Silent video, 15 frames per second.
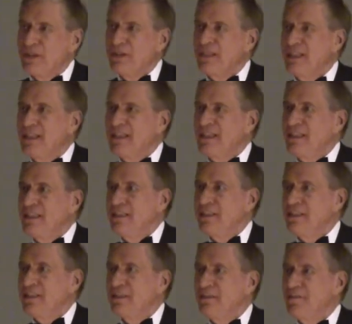and
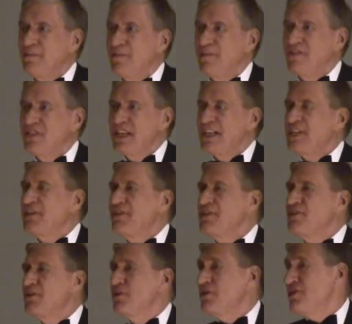sanitary
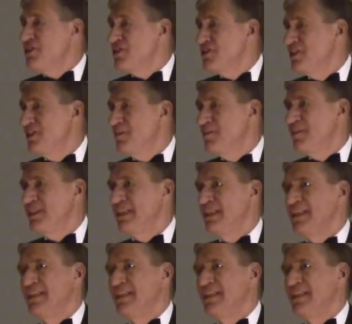sewer system.